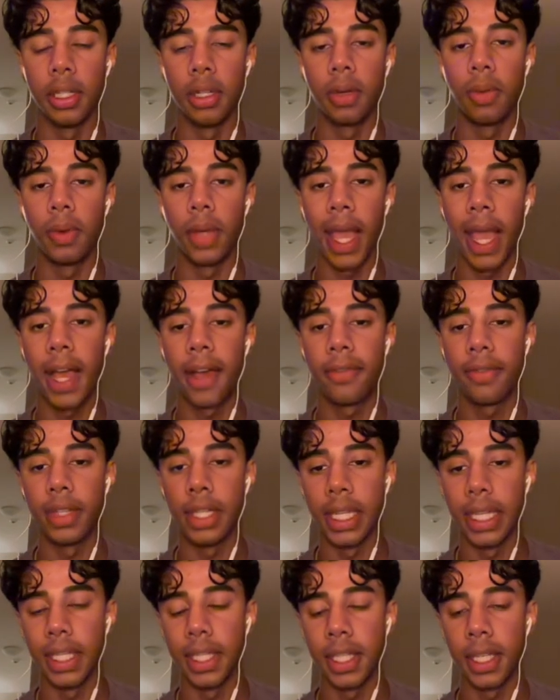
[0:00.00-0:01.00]
We have a
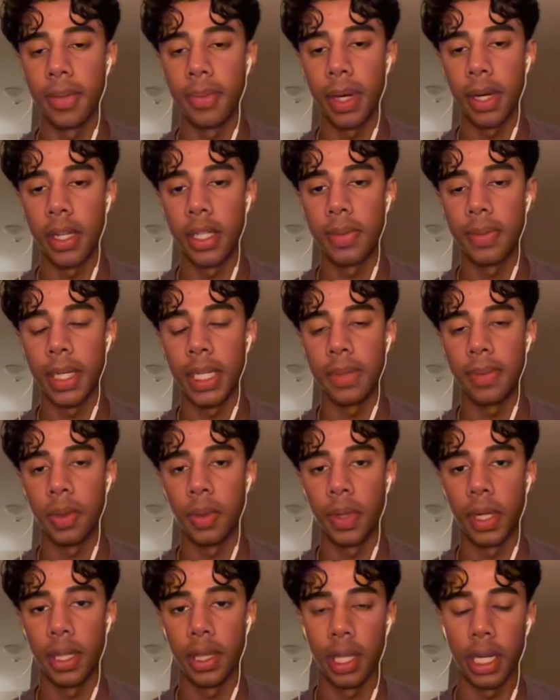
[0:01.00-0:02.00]
decent amount of space
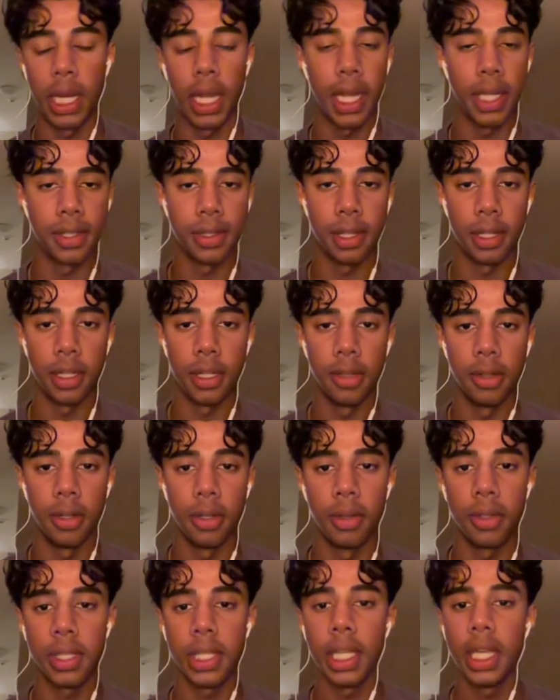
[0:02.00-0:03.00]
between London highs, London
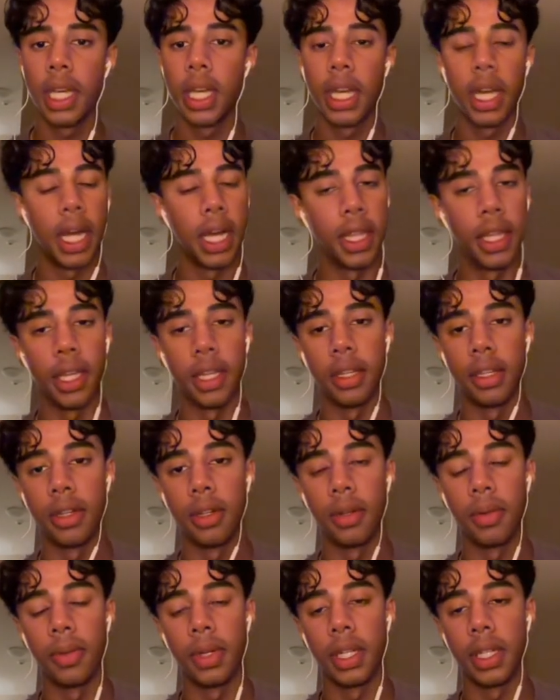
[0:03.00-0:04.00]
lows, and
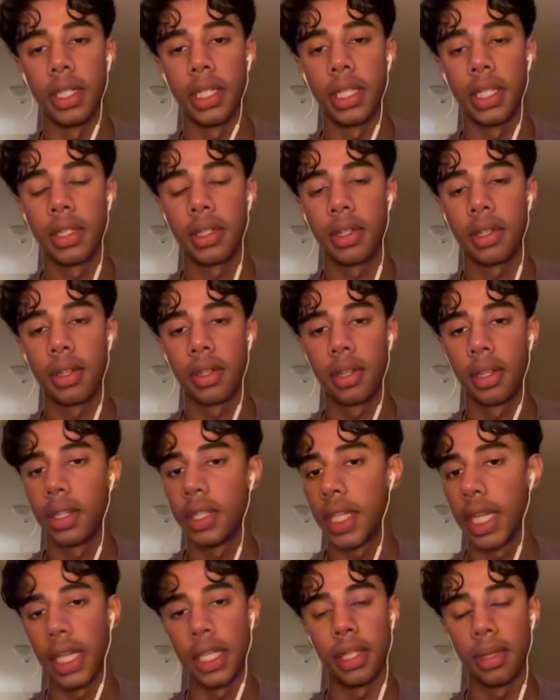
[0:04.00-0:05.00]
then we could just
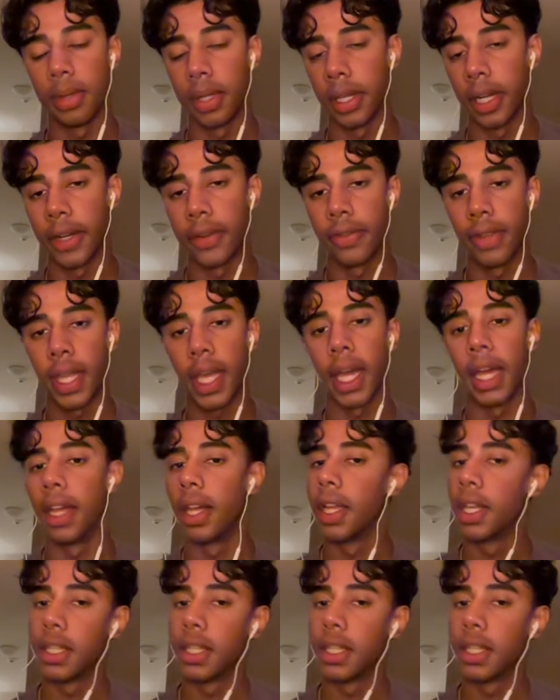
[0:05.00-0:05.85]
take something off of that.